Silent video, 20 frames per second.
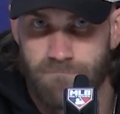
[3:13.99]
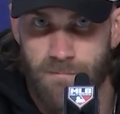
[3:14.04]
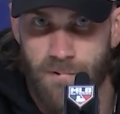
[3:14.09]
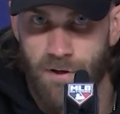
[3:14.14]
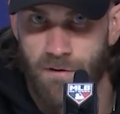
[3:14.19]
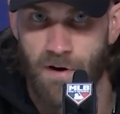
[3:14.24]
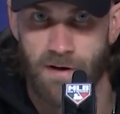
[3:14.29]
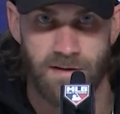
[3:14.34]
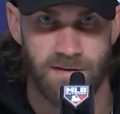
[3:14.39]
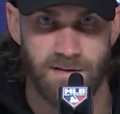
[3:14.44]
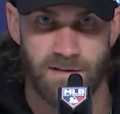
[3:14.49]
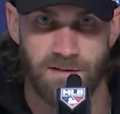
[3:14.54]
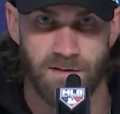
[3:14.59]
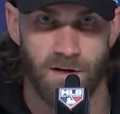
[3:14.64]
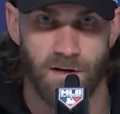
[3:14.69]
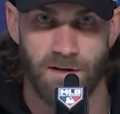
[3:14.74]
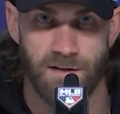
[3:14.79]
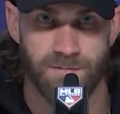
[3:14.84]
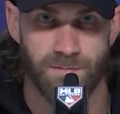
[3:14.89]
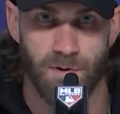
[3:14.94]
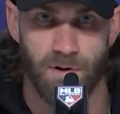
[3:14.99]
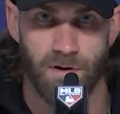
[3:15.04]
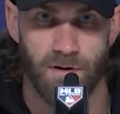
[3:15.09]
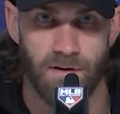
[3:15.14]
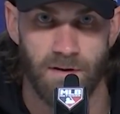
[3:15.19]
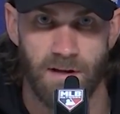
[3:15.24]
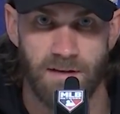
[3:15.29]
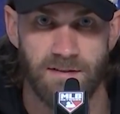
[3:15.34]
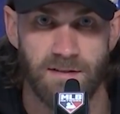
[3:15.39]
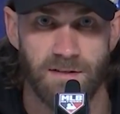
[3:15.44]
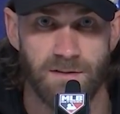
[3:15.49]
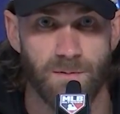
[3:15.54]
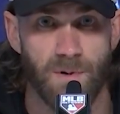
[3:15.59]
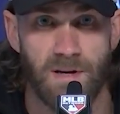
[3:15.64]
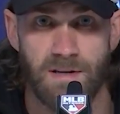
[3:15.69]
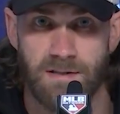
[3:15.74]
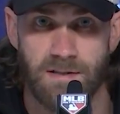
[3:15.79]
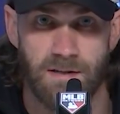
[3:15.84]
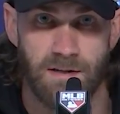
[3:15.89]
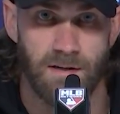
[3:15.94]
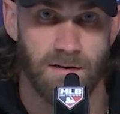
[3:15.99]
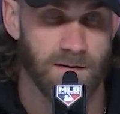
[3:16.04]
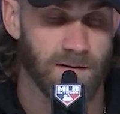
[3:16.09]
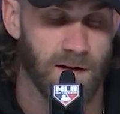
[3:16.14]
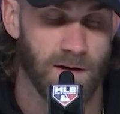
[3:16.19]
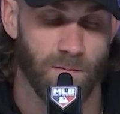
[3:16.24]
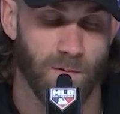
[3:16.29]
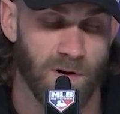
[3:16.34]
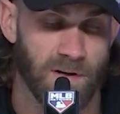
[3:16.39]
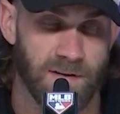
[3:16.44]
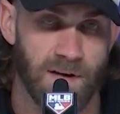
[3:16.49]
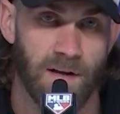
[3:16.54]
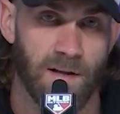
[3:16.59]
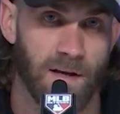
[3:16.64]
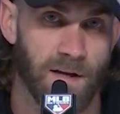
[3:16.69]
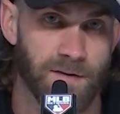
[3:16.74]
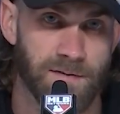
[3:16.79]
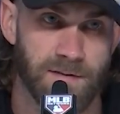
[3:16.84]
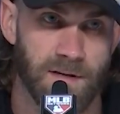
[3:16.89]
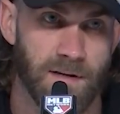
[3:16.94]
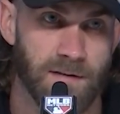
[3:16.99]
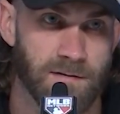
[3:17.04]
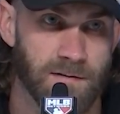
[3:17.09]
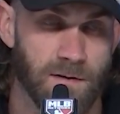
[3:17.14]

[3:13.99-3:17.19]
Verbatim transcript: a great decision on his part in that situation, and it worked out like you said.